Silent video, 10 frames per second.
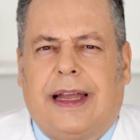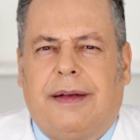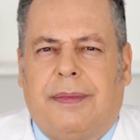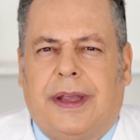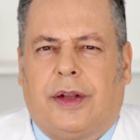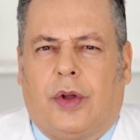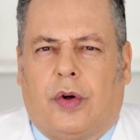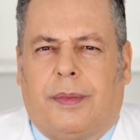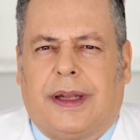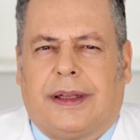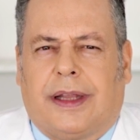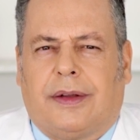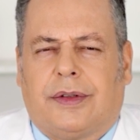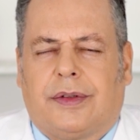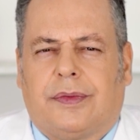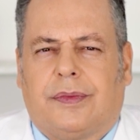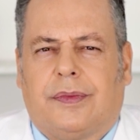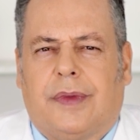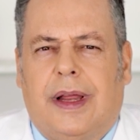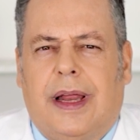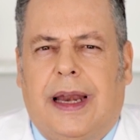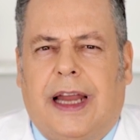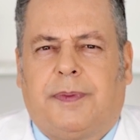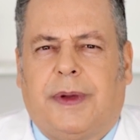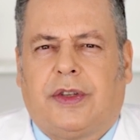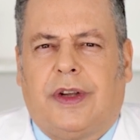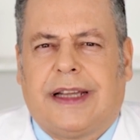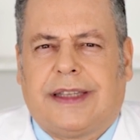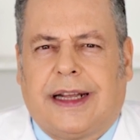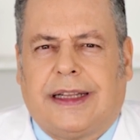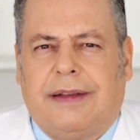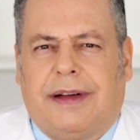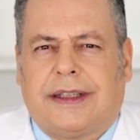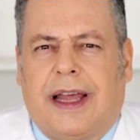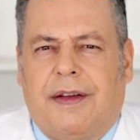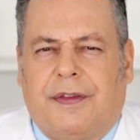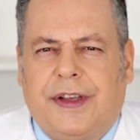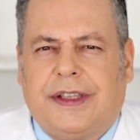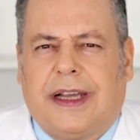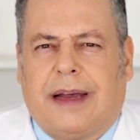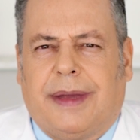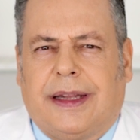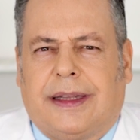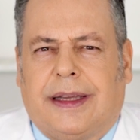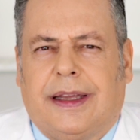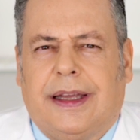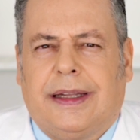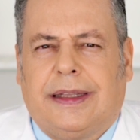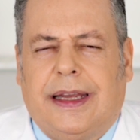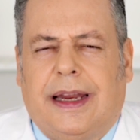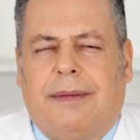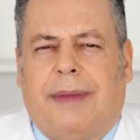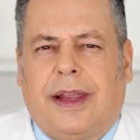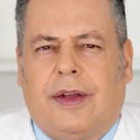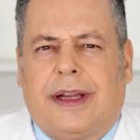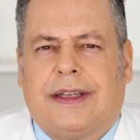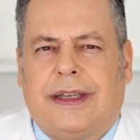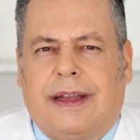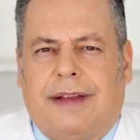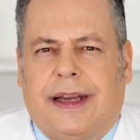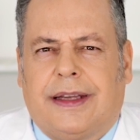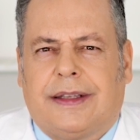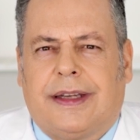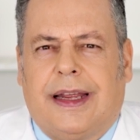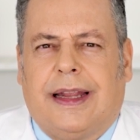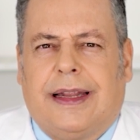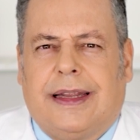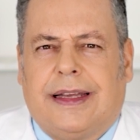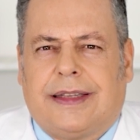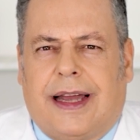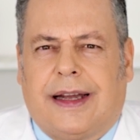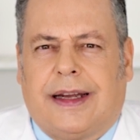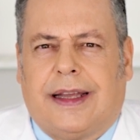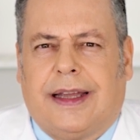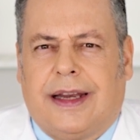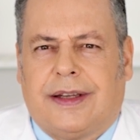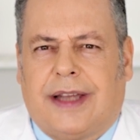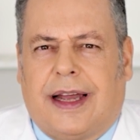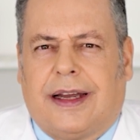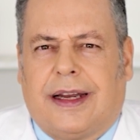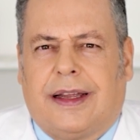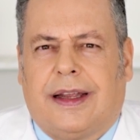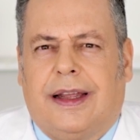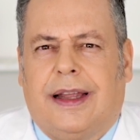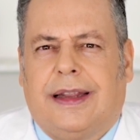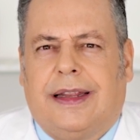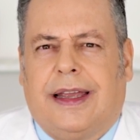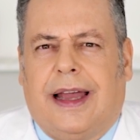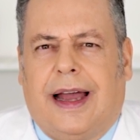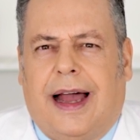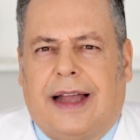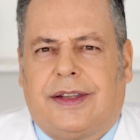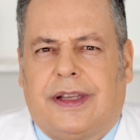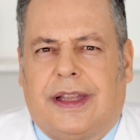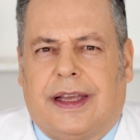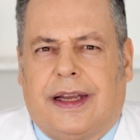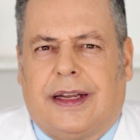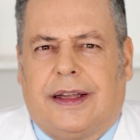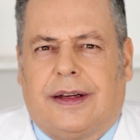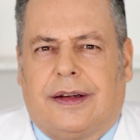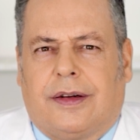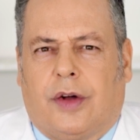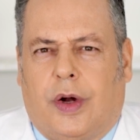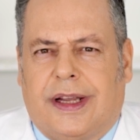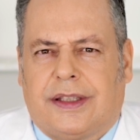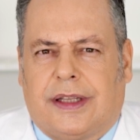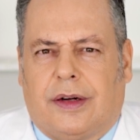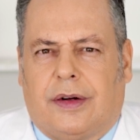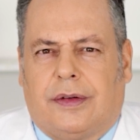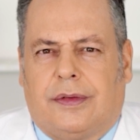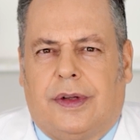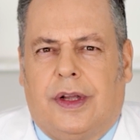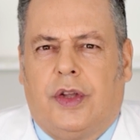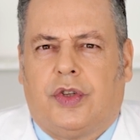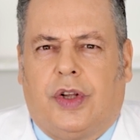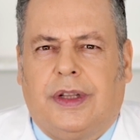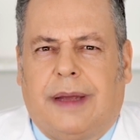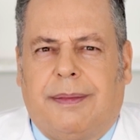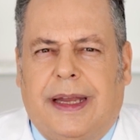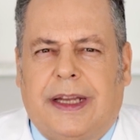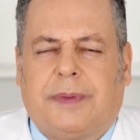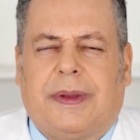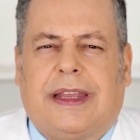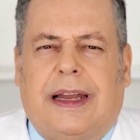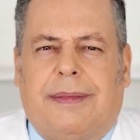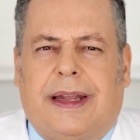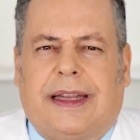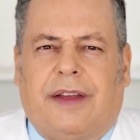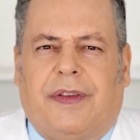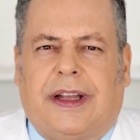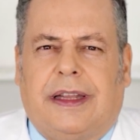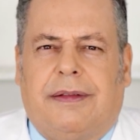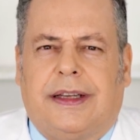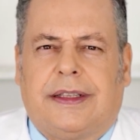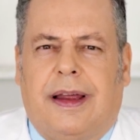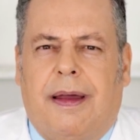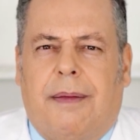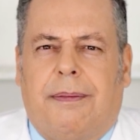11 grams of oil, 1 tablespoon, 13 grams of butter, a small packet from a coffee shop, 16 grams of dried fruit, airline sachet,